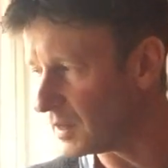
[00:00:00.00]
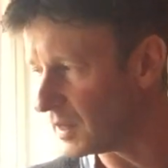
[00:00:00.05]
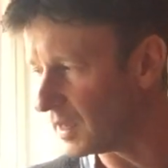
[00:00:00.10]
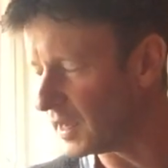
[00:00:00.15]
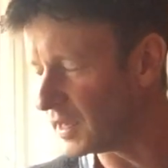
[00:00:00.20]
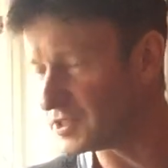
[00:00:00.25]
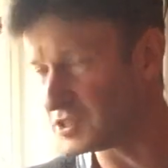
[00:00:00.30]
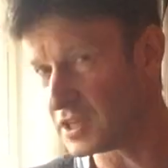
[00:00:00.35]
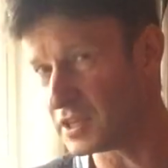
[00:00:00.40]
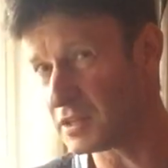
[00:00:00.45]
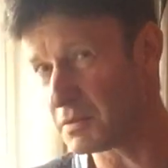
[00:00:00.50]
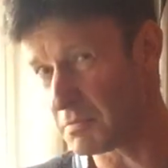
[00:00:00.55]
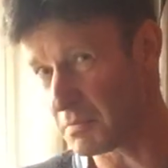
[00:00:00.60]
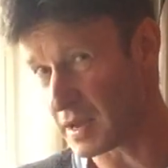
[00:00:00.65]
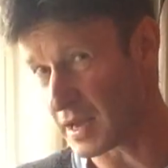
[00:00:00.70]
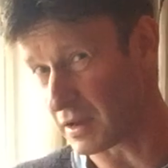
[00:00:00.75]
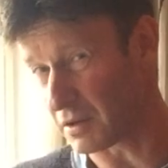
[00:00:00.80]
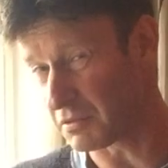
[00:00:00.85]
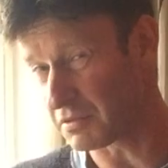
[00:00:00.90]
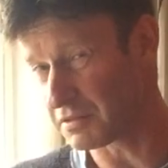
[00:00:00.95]
It's in the
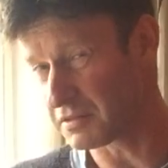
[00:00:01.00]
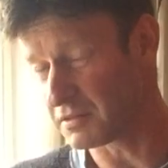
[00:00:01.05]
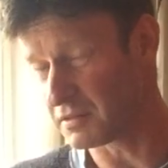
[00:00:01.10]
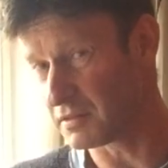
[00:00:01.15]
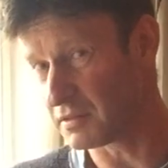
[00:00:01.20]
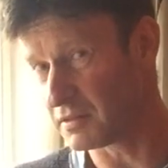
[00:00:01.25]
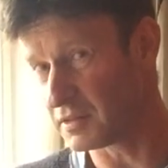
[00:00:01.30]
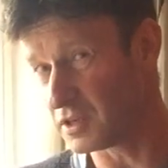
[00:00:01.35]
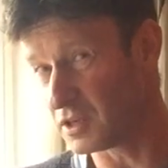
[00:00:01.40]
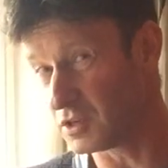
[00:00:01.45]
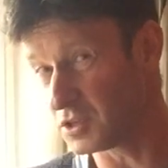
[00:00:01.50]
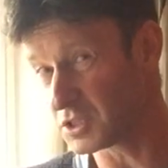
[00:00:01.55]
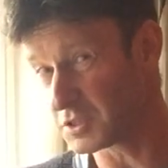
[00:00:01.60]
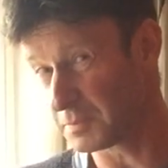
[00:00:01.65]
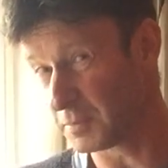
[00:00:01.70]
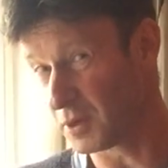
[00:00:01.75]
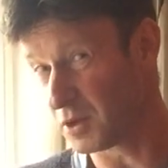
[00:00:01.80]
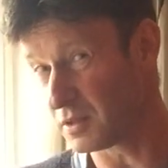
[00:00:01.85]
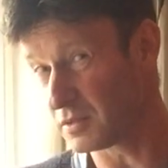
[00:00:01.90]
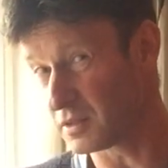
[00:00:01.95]
mouth that you
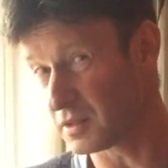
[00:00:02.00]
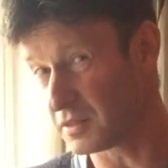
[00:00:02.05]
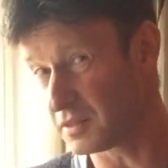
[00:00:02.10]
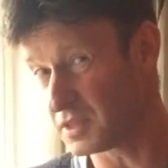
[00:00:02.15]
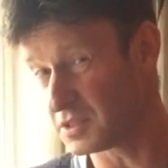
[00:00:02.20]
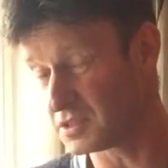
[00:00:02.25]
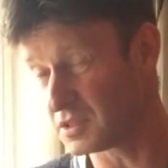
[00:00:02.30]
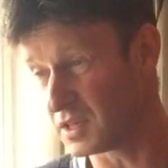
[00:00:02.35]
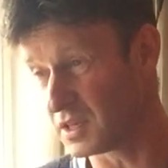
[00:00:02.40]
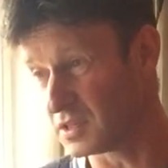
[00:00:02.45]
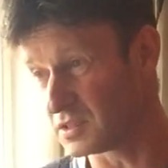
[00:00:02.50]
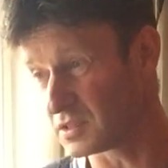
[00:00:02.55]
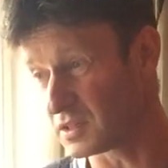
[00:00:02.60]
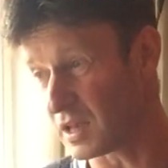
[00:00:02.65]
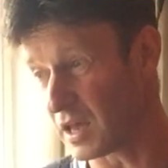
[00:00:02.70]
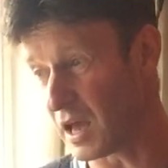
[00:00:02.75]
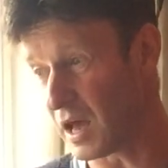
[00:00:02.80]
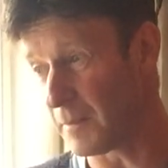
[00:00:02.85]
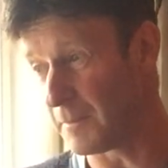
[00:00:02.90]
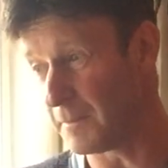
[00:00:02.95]
spot that this is
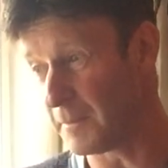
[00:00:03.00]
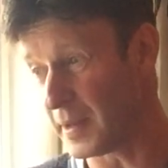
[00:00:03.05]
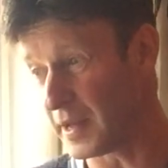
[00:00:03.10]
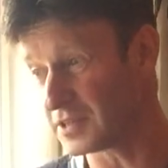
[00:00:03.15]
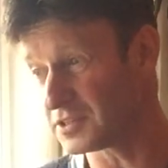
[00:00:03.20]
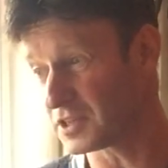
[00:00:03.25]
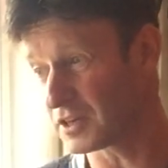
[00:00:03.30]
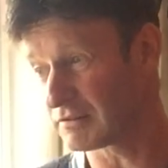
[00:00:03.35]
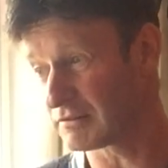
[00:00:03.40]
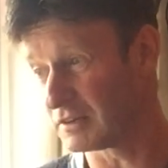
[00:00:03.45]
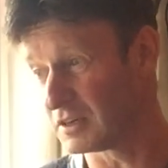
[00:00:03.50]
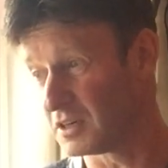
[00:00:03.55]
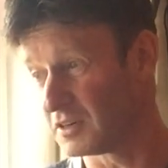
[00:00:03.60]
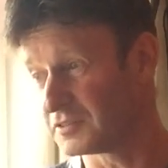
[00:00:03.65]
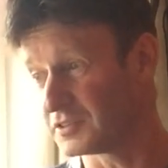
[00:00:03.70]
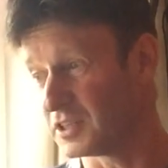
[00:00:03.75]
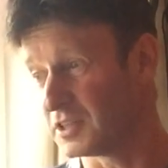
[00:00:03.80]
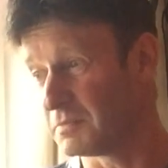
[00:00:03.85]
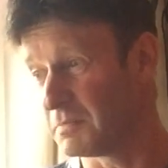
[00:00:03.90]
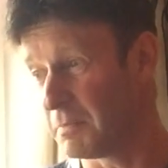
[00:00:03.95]
a better
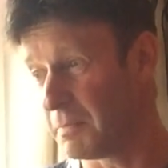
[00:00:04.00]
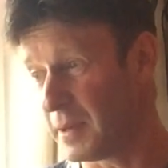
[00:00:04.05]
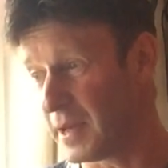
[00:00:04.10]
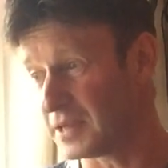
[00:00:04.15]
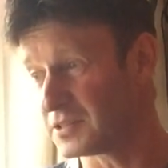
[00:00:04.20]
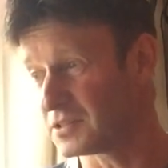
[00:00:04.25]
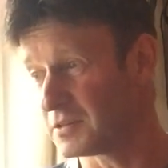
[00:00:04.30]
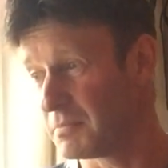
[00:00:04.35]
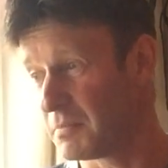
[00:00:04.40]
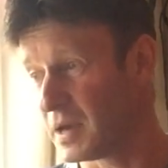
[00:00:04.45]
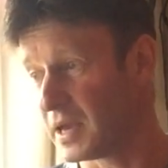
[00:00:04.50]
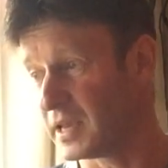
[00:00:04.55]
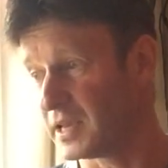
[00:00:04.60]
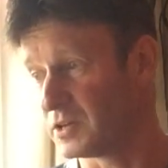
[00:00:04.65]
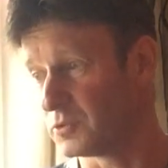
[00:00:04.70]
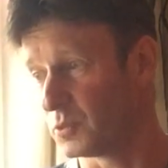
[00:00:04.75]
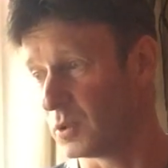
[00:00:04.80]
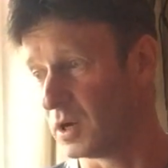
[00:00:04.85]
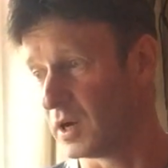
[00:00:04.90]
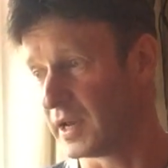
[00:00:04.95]
crafted, better made
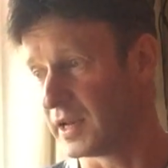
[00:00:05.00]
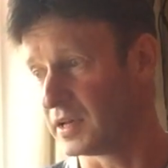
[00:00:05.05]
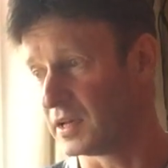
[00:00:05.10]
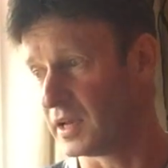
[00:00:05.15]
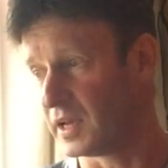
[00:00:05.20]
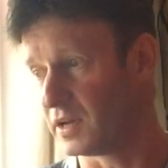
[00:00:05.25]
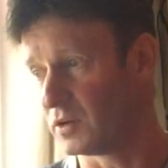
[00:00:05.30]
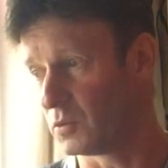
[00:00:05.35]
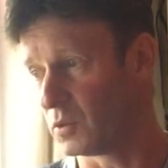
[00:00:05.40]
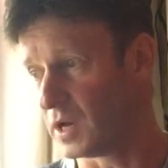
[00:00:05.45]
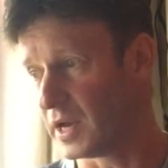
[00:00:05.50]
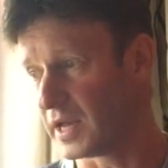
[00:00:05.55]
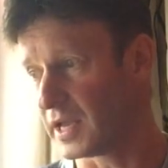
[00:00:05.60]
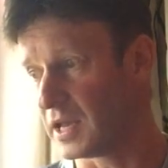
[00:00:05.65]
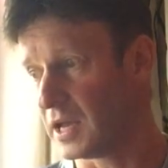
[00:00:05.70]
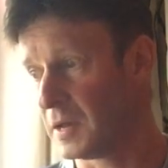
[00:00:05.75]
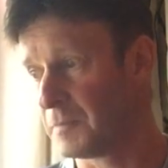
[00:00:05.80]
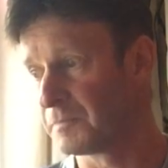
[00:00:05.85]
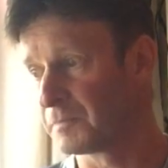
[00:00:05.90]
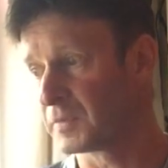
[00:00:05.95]
wine in a way.
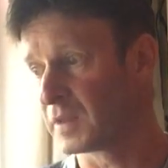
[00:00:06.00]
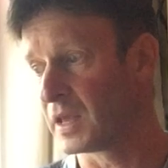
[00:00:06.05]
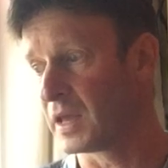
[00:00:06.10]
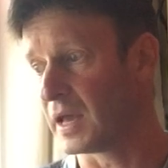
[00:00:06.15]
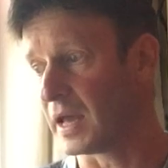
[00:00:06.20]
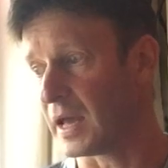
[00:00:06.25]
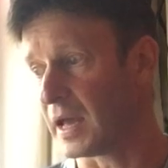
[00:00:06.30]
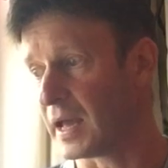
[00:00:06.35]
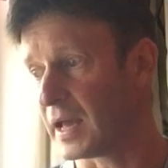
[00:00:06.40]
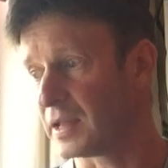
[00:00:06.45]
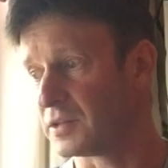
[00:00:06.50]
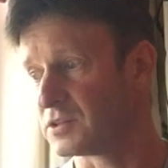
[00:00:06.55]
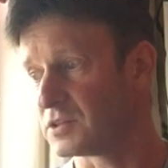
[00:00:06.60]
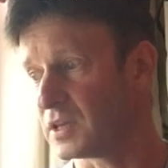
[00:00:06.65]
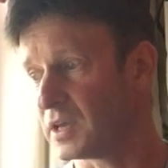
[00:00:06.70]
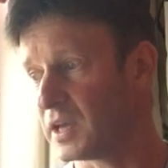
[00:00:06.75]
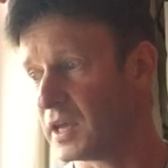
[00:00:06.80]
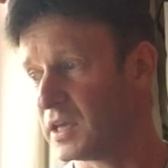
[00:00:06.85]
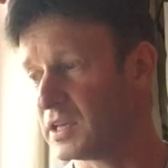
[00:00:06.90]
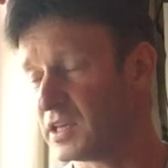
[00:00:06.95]
And
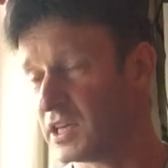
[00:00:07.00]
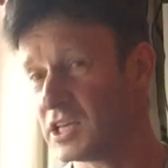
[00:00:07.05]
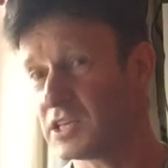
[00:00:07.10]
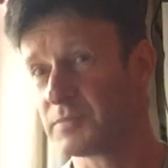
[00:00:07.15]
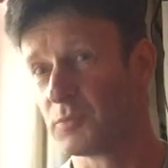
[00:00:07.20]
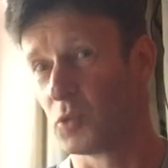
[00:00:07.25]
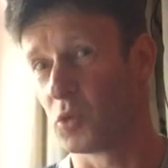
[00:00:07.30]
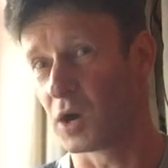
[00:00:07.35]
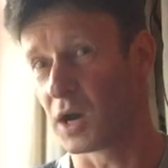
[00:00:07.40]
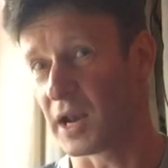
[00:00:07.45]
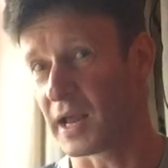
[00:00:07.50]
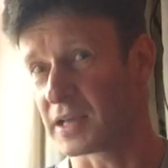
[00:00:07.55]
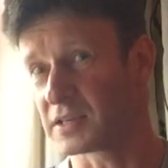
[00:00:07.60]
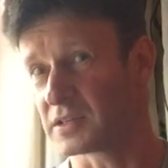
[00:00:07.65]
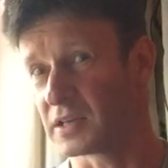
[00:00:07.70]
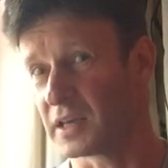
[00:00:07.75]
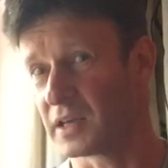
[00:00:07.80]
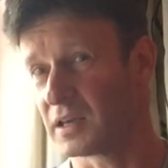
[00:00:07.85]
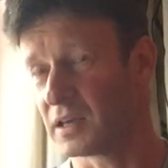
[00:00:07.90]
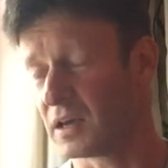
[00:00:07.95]
it is more
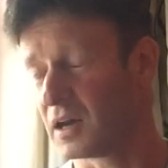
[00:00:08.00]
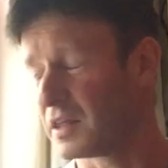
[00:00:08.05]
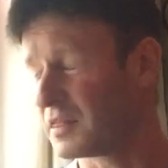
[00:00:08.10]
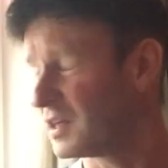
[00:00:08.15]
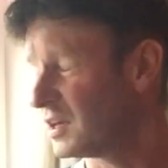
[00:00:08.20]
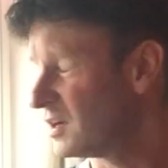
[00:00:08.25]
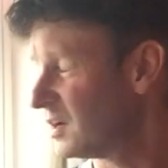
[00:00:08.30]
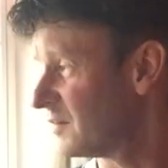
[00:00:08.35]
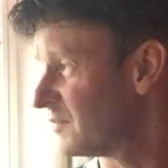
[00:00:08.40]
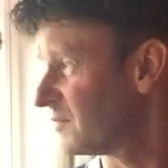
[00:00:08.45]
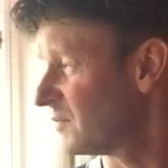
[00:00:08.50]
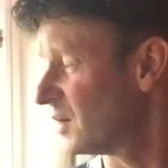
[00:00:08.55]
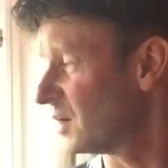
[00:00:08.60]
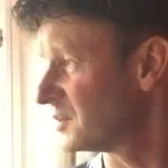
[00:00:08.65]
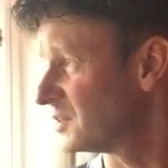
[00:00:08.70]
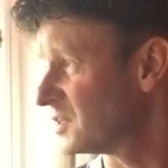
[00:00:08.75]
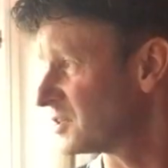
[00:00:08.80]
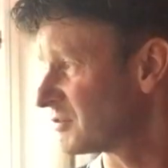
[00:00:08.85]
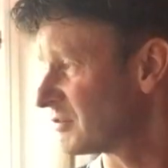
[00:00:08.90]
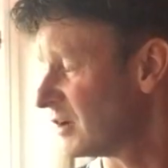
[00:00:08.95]
classic. I think I
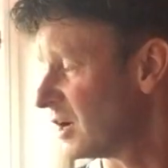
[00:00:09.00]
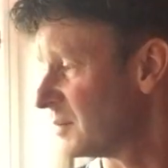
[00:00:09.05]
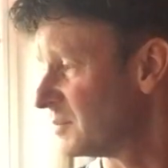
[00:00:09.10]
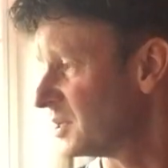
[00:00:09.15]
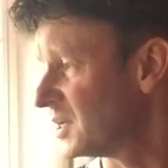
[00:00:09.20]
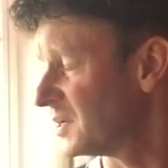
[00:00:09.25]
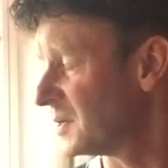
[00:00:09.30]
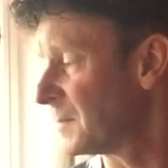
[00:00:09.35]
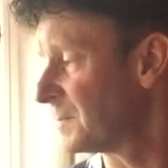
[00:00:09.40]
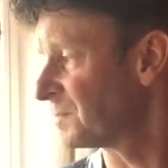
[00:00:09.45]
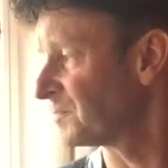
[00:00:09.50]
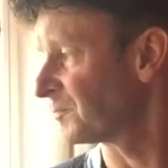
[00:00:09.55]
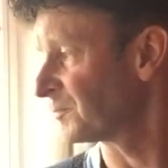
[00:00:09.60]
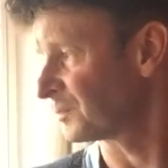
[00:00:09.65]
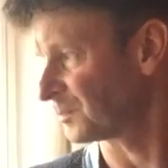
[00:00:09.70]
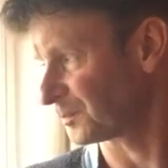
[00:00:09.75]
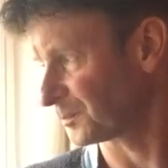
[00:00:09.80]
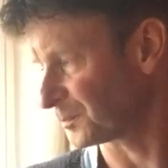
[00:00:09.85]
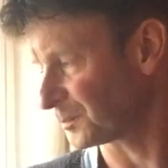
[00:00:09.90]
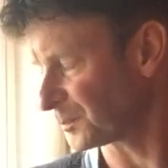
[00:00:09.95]
described it
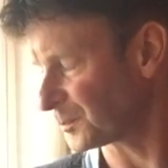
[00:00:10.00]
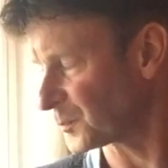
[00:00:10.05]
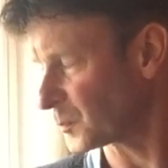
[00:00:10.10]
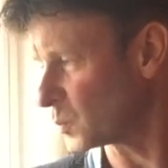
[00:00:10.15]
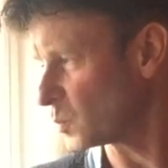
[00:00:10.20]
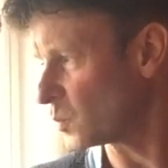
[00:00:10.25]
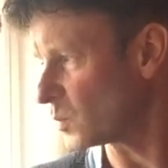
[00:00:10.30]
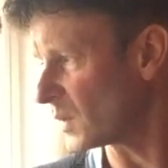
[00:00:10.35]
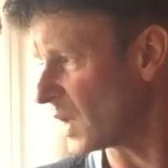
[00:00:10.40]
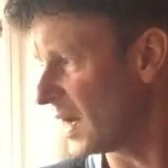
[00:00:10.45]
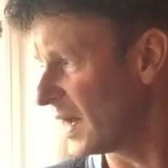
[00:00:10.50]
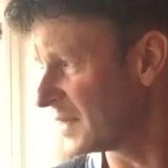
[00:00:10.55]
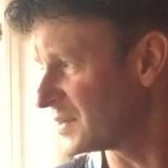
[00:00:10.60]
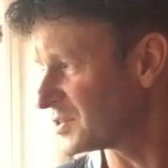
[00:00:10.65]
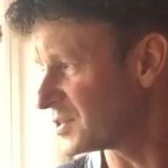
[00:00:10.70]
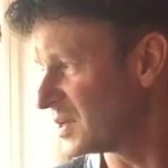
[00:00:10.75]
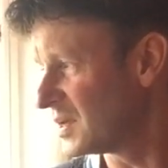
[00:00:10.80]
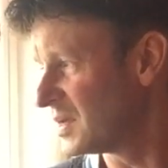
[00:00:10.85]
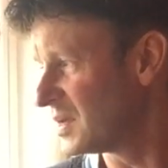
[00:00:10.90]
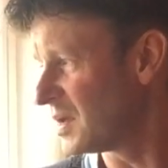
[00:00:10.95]

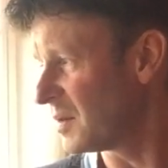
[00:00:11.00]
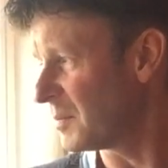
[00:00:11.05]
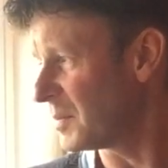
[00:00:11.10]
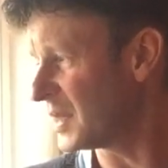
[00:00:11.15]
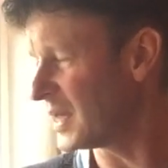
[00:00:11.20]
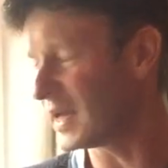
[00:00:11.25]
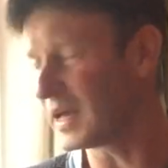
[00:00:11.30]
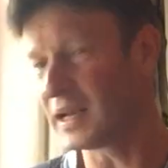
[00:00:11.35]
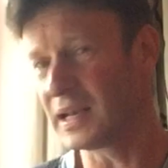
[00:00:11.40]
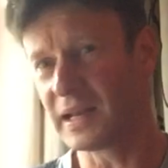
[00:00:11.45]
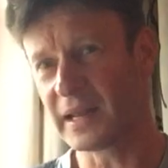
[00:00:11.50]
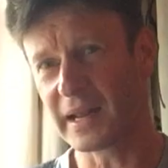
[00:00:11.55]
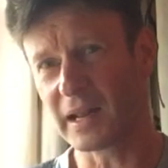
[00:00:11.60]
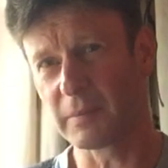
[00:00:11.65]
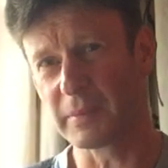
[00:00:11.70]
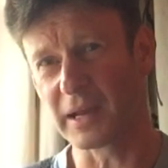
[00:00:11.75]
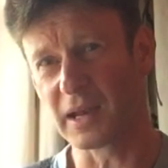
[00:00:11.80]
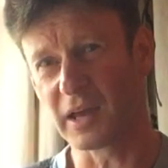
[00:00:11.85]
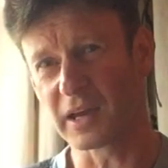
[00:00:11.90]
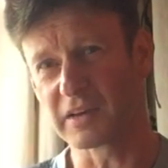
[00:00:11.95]
as being a little
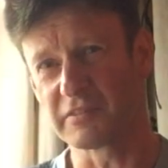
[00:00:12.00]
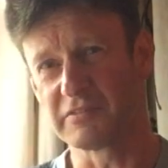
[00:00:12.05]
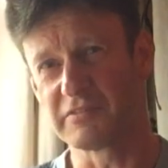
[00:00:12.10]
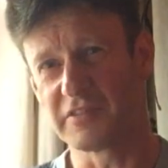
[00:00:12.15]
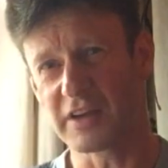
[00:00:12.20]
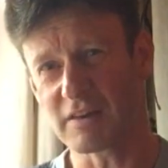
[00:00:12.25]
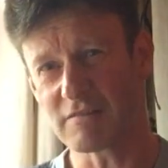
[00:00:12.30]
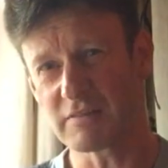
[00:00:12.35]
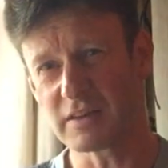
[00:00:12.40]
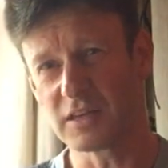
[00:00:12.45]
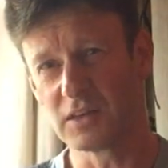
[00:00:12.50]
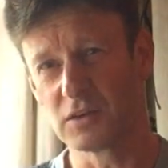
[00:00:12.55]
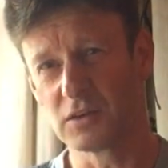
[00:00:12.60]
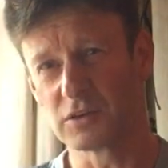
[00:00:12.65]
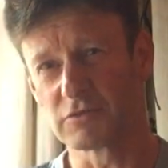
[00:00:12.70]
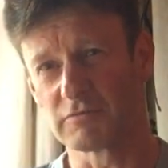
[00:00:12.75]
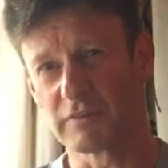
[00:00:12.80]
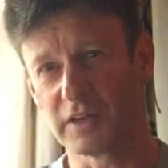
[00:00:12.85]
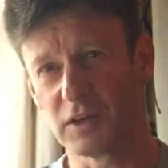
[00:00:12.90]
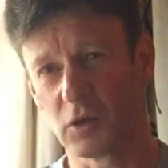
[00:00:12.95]
bit like a very good
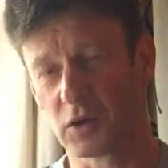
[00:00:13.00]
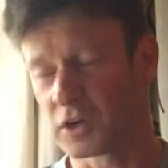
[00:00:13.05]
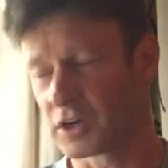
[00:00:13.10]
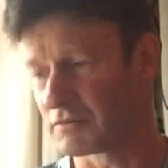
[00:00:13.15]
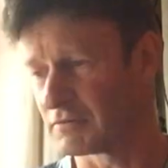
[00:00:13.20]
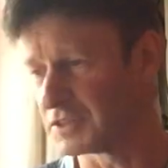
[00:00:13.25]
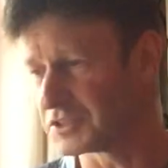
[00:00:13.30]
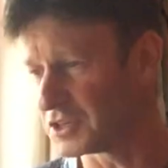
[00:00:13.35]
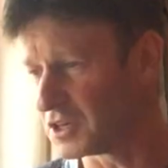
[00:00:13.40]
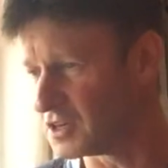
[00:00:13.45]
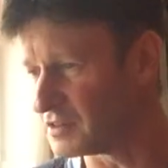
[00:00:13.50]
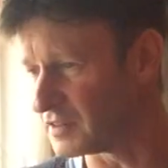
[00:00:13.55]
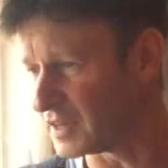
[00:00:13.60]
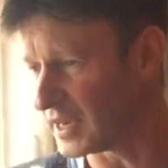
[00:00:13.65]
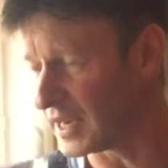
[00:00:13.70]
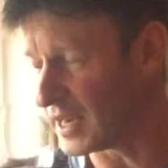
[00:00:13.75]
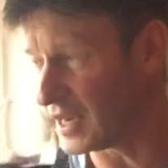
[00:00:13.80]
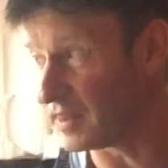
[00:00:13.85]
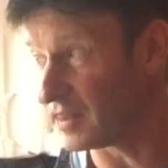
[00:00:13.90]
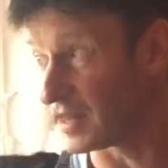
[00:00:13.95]
Rioja Reserva
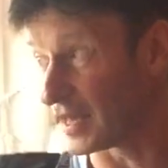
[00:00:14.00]
in